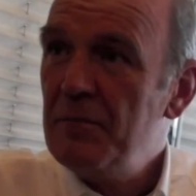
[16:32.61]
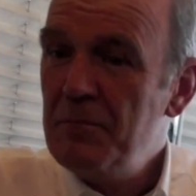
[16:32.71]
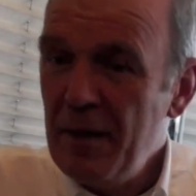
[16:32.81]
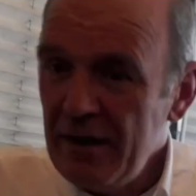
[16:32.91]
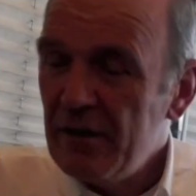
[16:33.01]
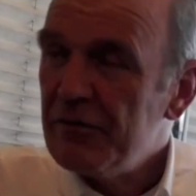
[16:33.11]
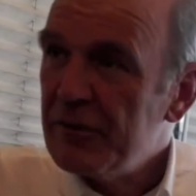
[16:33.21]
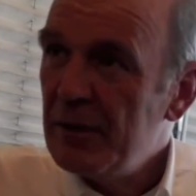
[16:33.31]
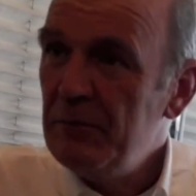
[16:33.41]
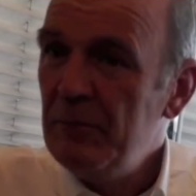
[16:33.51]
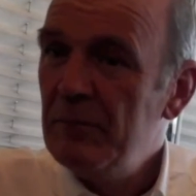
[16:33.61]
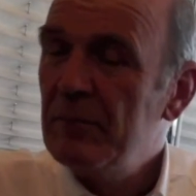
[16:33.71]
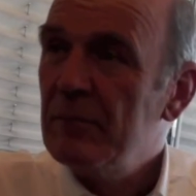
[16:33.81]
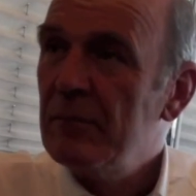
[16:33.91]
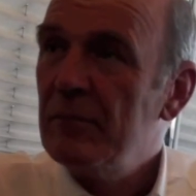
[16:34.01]
many of them
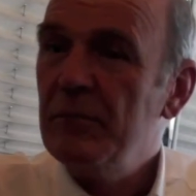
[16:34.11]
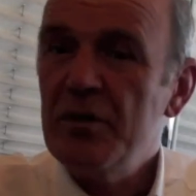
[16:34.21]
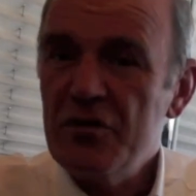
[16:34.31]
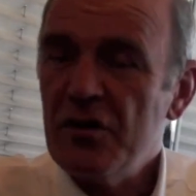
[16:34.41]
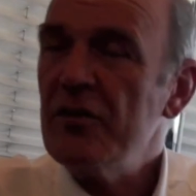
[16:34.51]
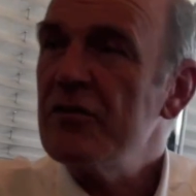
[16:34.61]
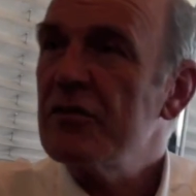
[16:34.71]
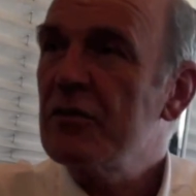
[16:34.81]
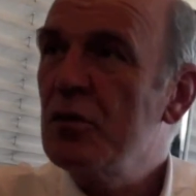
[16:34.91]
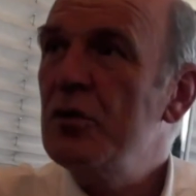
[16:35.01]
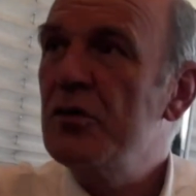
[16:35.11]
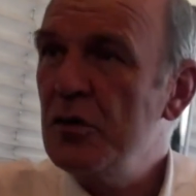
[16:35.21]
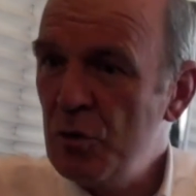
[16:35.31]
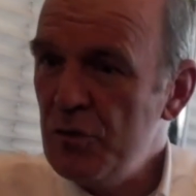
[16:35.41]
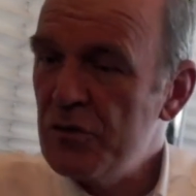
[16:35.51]
we just could
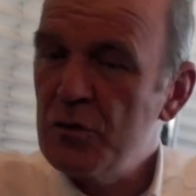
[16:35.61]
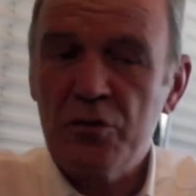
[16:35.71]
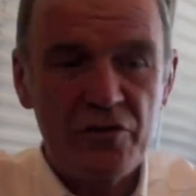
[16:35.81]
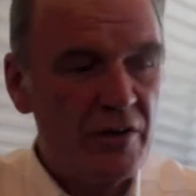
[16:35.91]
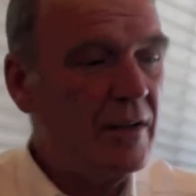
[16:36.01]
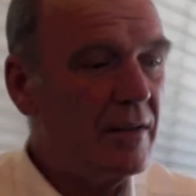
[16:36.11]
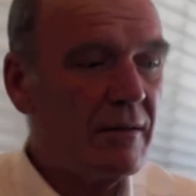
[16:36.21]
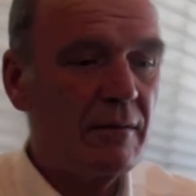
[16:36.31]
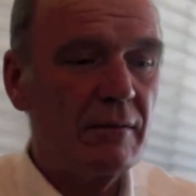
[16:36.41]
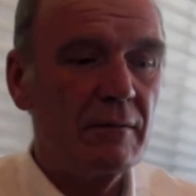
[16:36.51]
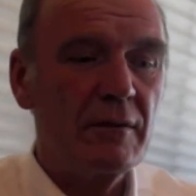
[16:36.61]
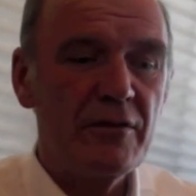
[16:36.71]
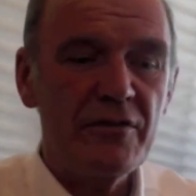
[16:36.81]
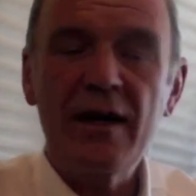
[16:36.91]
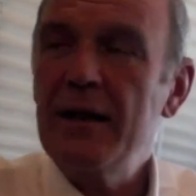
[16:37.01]
use to sit
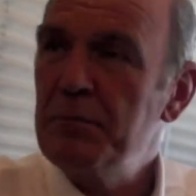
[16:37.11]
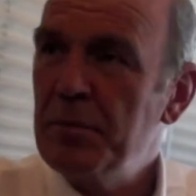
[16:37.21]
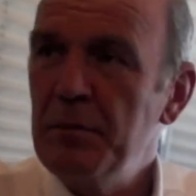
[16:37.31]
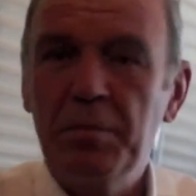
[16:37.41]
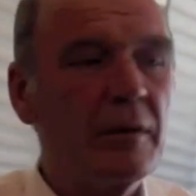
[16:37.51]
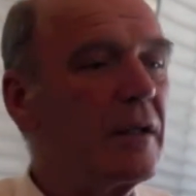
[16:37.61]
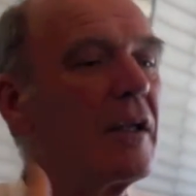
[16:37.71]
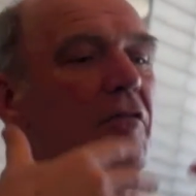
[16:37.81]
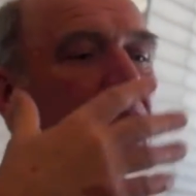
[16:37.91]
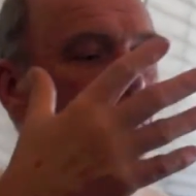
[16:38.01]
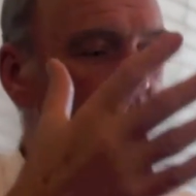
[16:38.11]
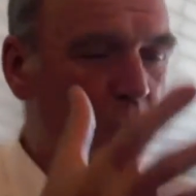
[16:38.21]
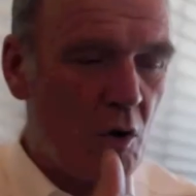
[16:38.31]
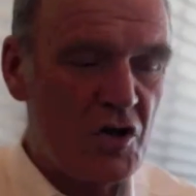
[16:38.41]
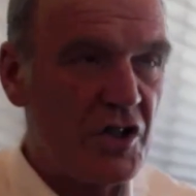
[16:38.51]
aside people that have been
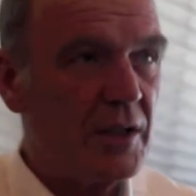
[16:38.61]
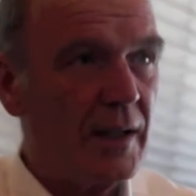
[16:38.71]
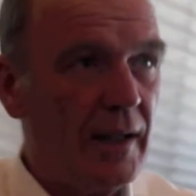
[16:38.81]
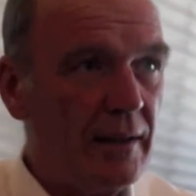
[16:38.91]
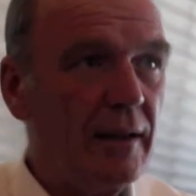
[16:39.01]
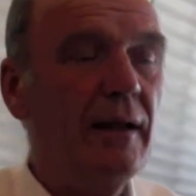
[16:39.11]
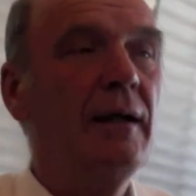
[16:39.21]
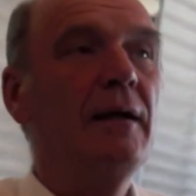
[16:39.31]
watching data.